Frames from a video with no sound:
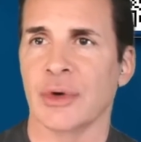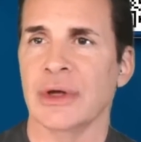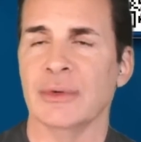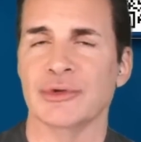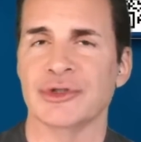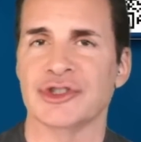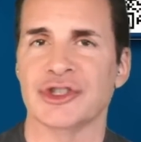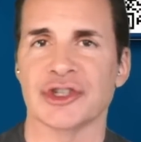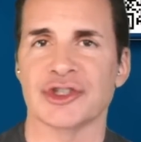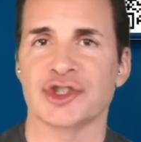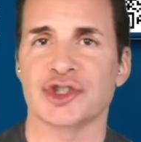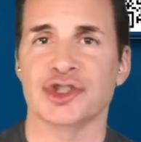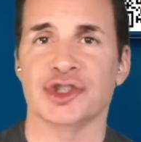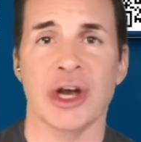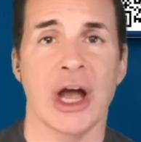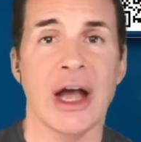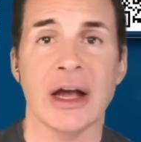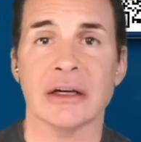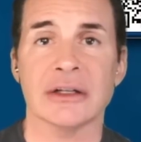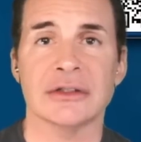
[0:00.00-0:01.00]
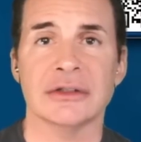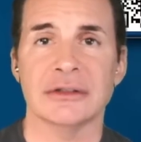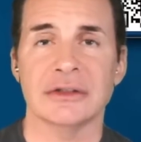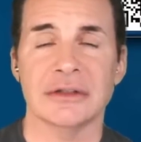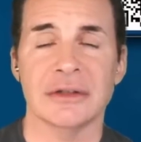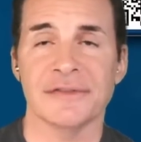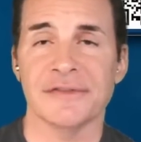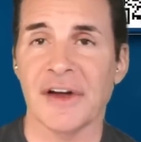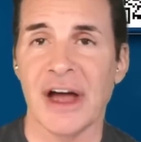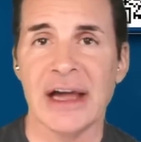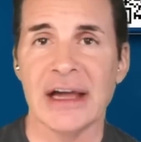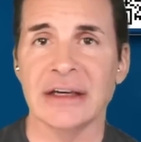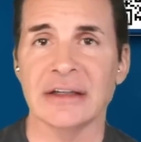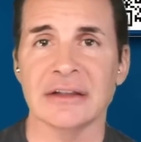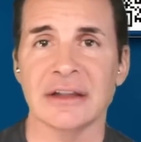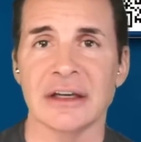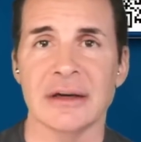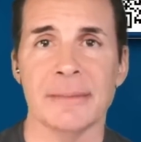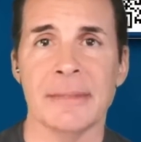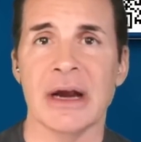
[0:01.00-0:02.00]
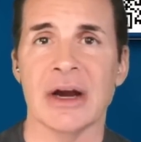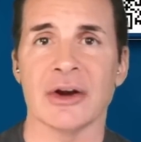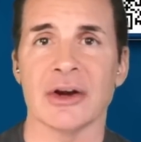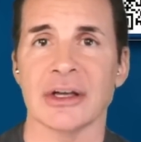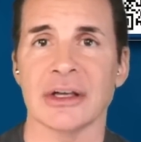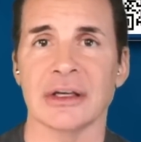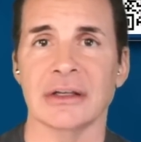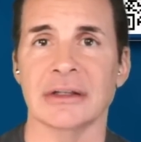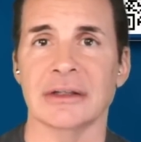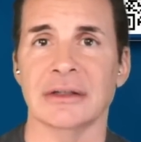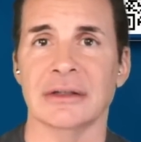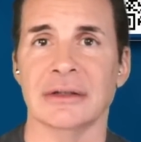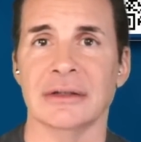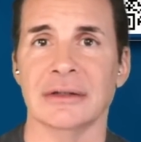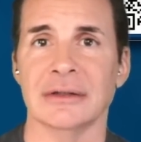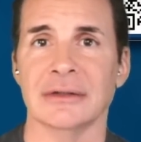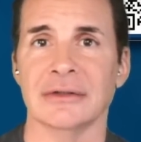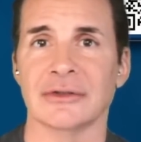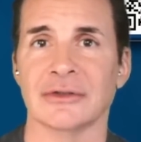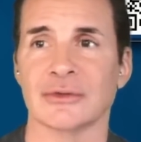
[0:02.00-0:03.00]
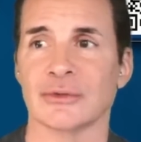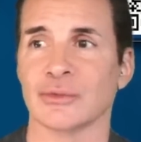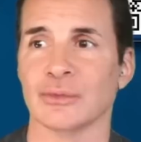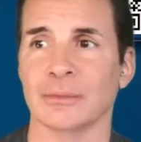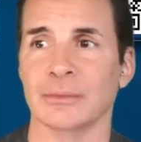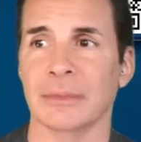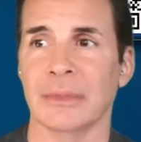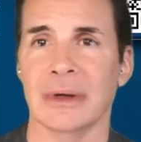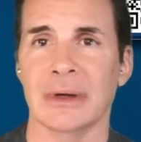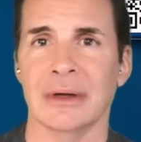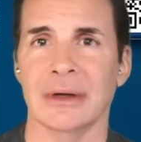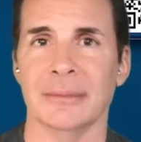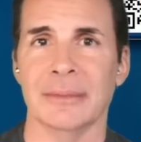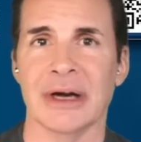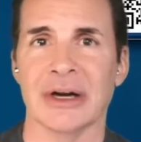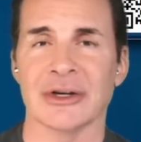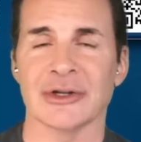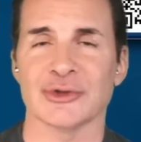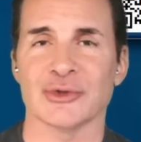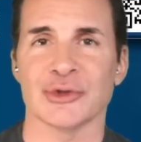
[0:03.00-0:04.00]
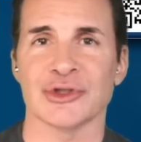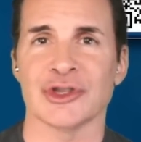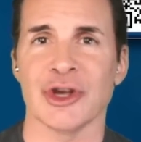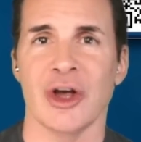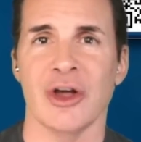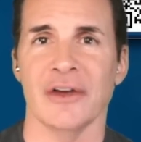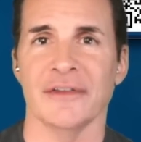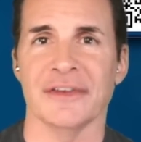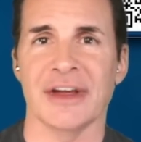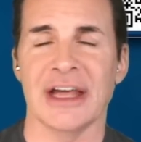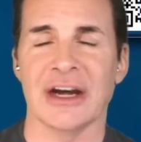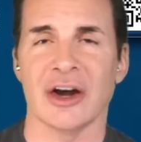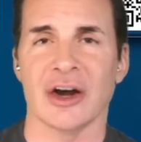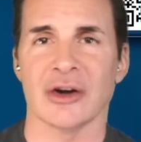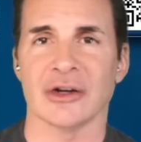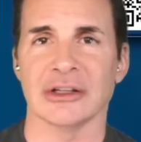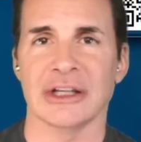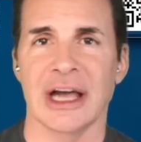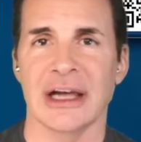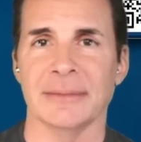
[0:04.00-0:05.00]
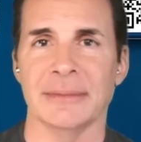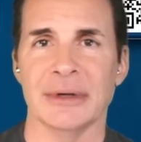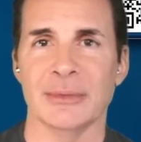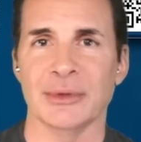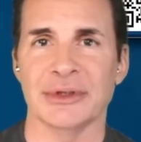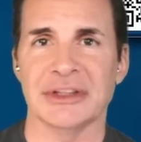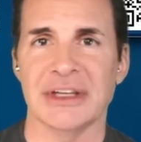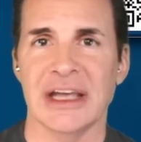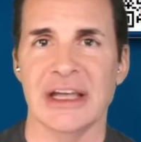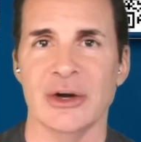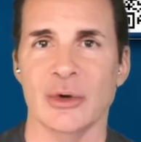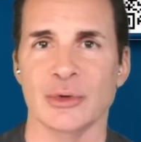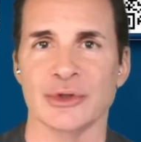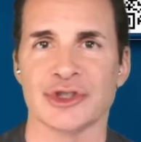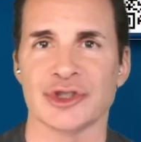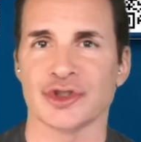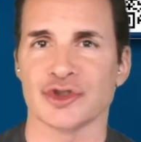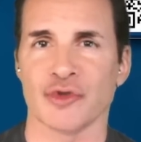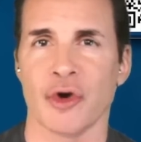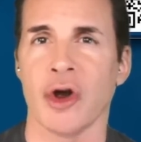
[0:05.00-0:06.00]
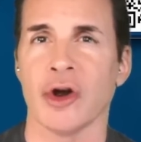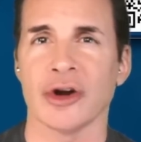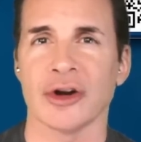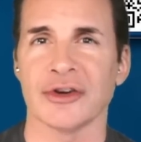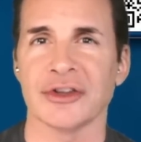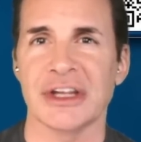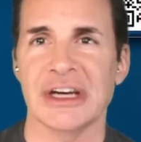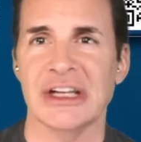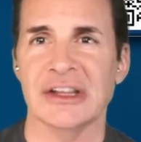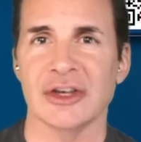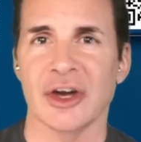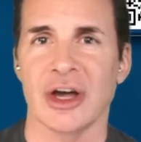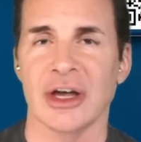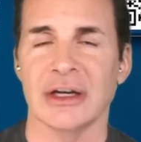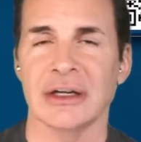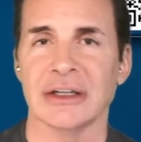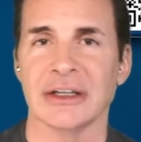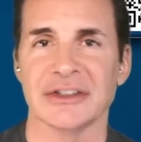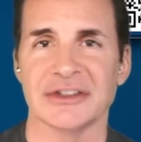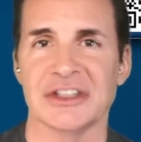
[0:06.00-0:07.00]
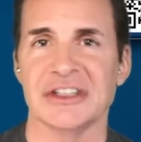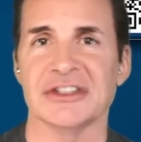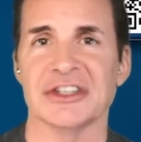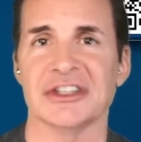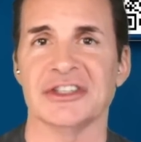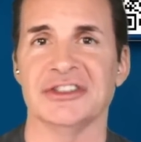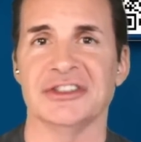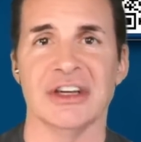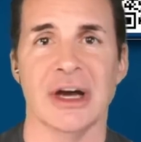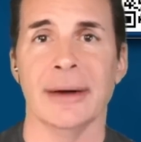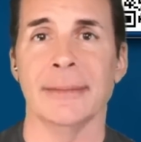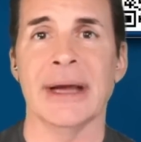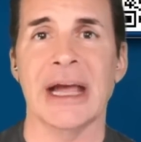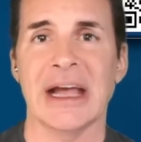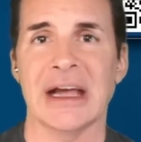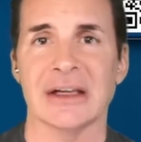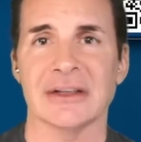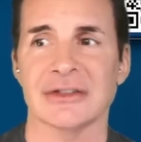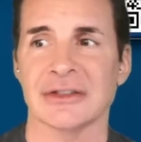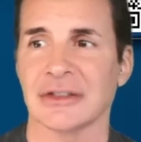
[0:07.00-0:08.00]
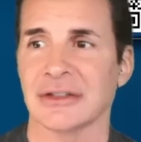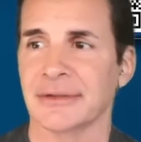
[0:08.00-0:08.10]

he was just shocked to find that America America's resolve and our alignment with NATO was stronger than he thought because he's a dumbass?